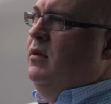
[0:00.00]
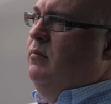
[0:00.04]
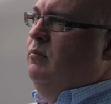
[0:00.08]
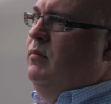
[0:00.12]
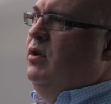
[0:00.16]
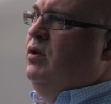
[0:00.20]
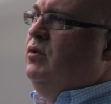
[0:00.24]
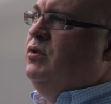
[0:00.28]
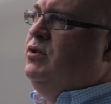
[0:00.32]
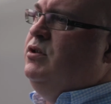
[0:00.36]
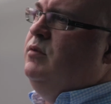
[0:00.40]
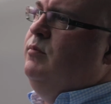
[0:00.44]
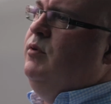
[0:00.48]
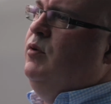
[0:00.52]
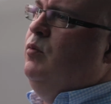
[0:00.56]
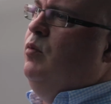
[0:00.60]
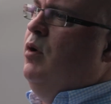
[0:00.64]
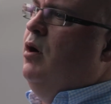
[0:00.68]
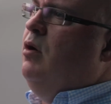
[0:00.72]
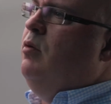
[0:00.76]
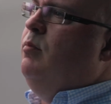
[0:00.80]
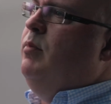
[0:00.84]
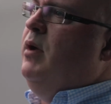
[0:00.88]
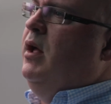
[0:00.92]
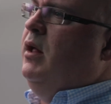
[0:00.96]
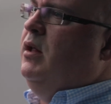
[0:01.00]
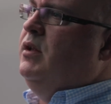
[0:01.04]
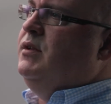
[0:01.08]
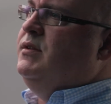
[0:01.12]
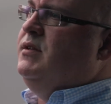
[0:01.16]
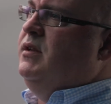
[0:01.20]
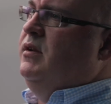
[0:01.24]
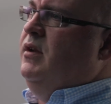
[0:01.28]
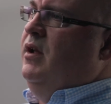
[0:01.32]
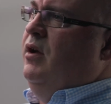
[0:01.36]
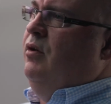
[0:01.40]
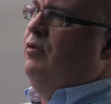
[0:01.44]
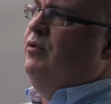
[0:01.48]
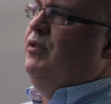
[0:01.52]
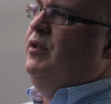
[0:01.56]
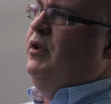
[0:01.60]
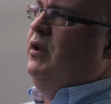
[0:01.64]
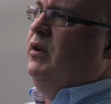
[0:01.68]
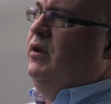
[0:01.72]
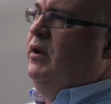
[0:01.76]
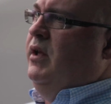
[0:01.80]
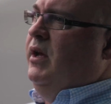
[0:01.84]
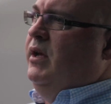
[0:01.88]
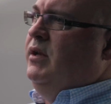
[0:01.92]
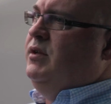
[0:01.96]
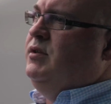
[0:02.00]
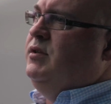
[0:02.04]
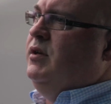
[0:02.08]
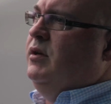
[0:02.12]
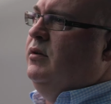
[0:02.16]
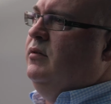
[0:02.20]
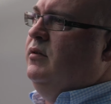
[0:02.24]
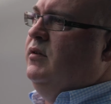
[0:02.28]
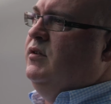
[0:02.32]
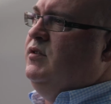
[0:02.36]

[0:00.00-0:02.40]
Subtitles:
Meals should be well balanced and healthy in nature.